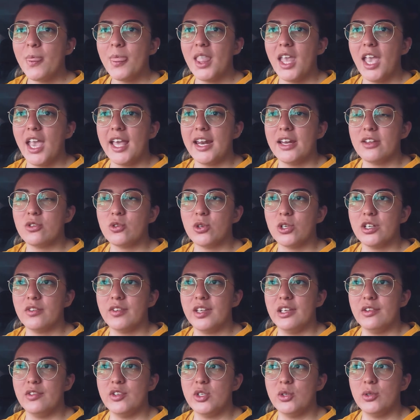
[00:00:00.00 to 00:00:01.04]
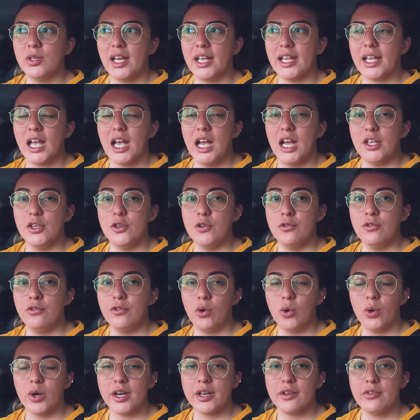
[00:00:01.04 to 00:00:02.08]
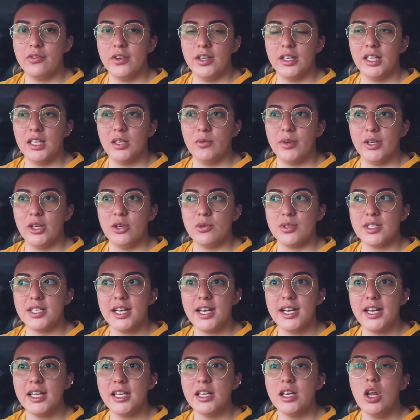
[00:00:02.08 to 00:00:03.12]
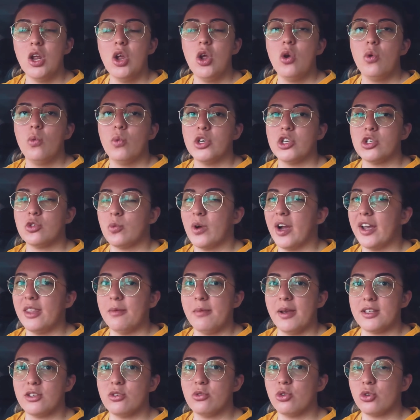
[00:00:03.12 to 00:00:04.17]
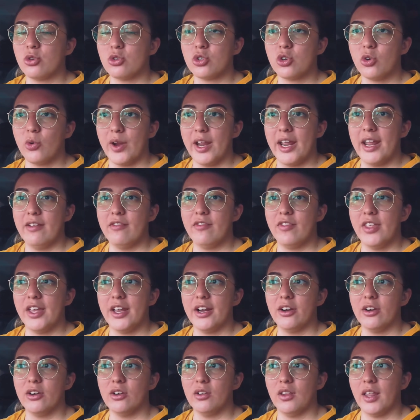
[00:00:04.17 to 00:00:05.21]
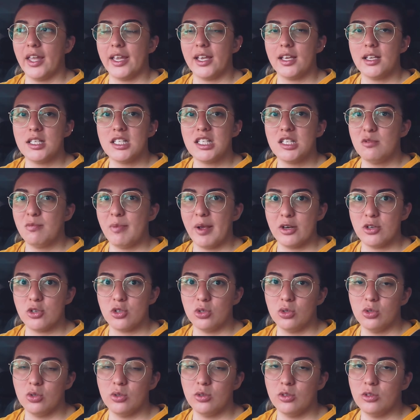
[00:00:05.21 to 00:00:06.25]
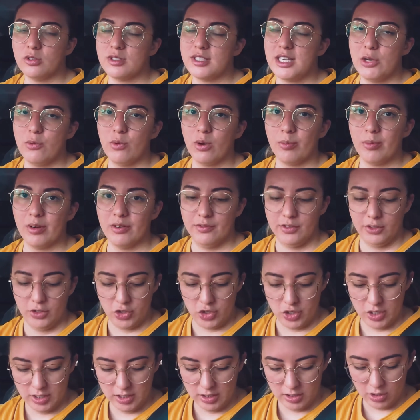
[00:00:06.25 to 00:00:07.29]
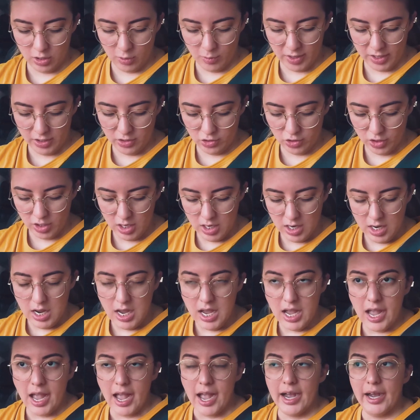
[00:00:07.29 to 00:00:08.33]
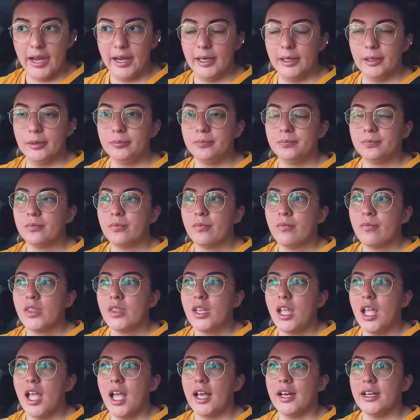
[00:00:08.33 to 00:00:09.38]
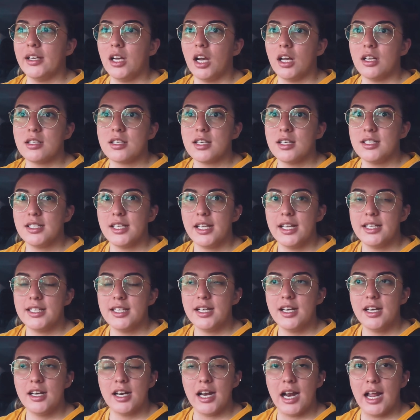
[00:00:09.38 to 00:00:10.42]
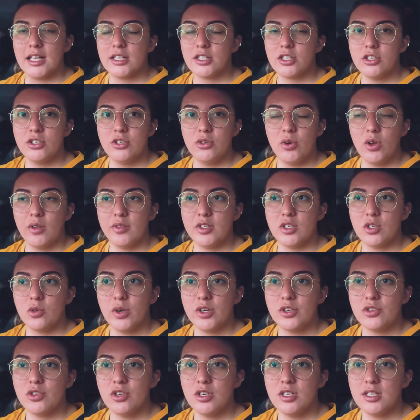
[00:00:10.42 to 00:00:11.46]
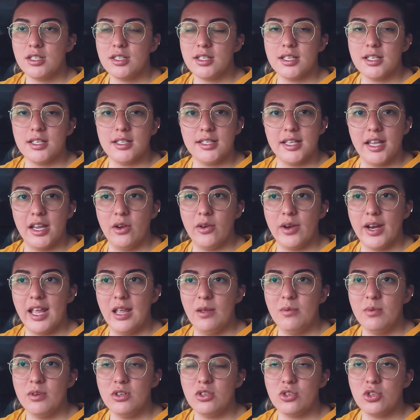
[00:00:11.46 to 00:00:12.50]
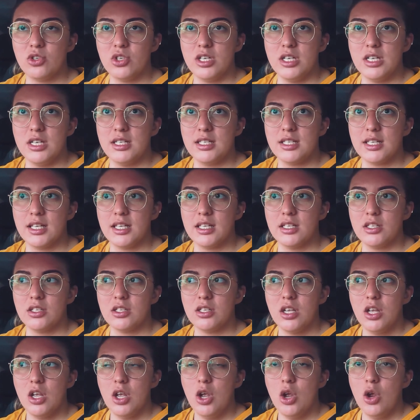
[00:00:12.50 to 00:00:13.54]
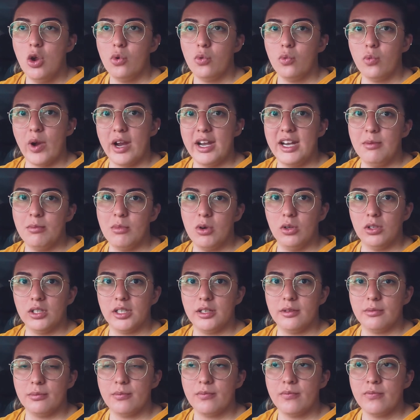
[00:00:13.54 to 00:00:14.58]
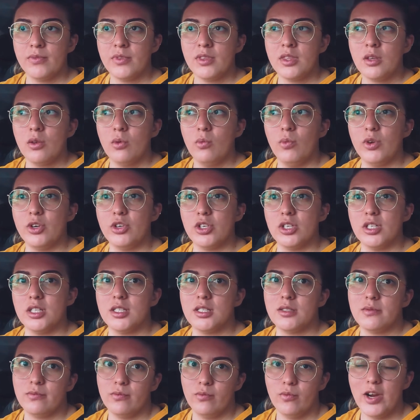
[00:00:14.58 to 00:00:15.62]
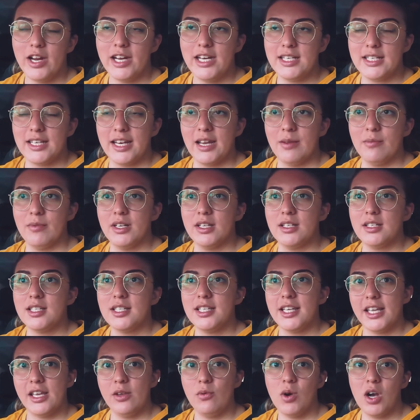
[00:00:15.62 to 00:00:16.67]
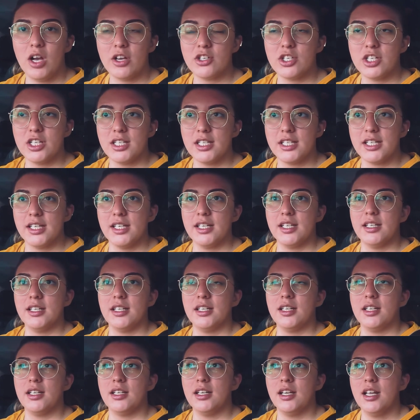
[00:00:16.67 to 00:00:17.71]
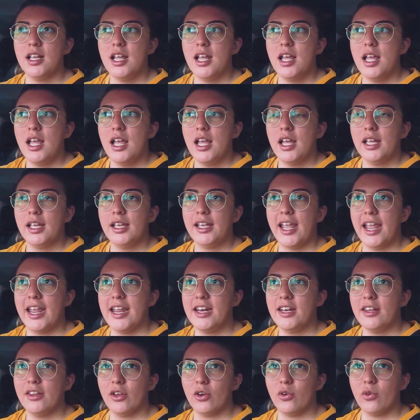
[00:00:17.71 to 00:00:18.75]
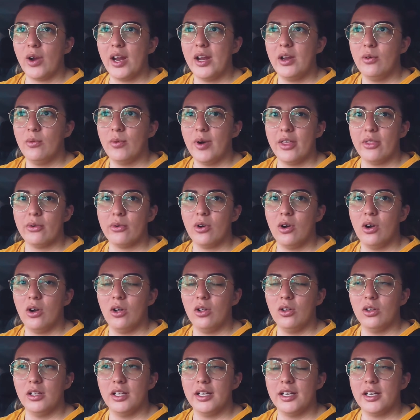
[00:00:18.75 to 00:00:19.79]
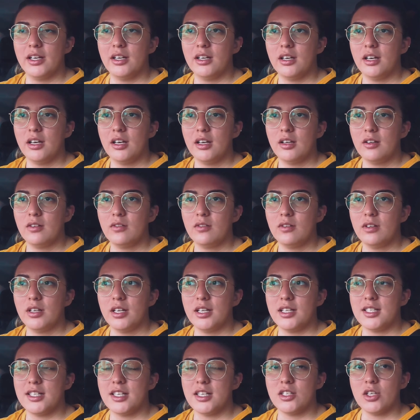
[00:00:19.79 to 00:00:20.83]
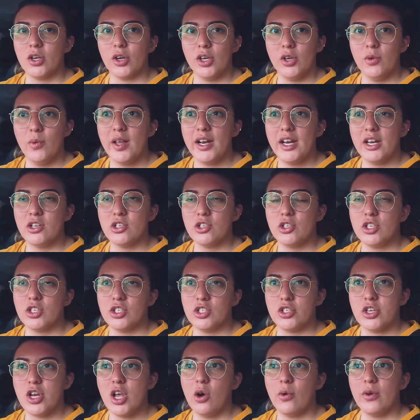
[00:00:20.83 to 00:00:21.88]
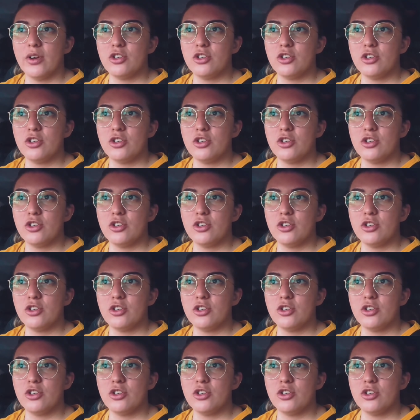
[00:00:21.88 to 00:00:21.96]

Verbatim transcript: And it sort of gives you like a euphoric feeling when you sit in it, which is why the messengers crave their like special secret privileges so much. Um, and Constance gets in and it asks you all these questions. It says, say your name. And she says, Reynie Muldoon, which is Reynie's name and Sticky Washington and Kate the Great Wetherall and it says, are you ready? And she says, no.